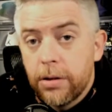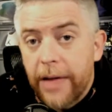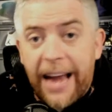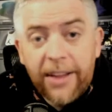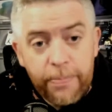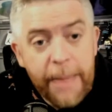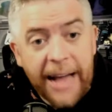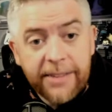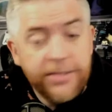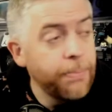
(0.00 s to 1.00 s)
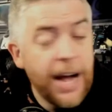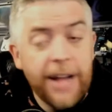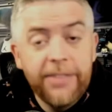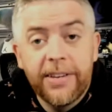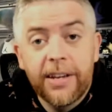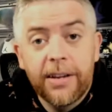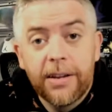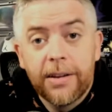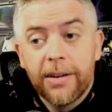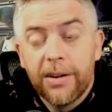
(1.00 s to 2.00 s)
That is maximizing
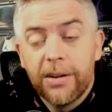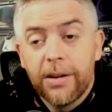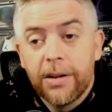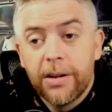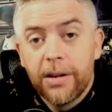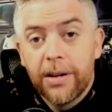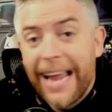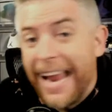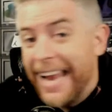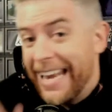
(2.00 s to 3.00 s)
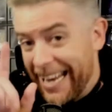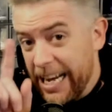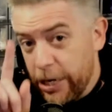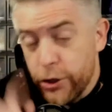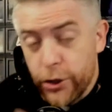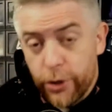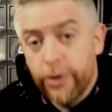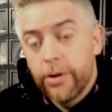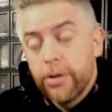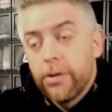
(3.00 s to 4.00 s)
an
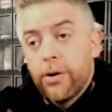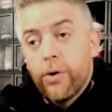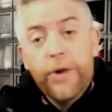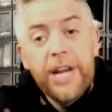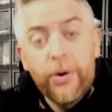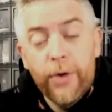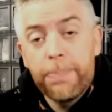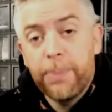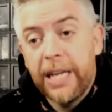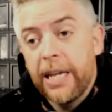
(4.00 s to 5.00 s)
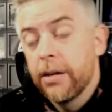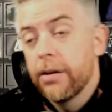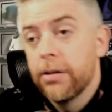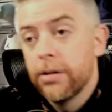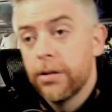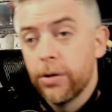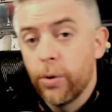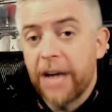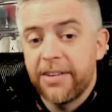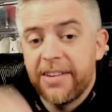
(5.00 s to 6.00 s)
injured Rhea Ripley
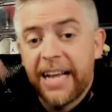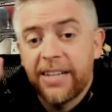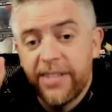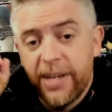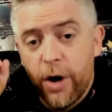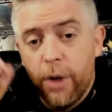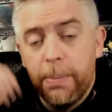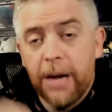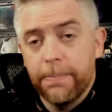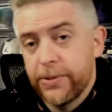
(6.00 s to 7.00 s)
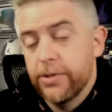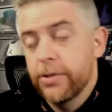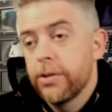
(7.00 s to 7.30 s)
who had to take 0 bumps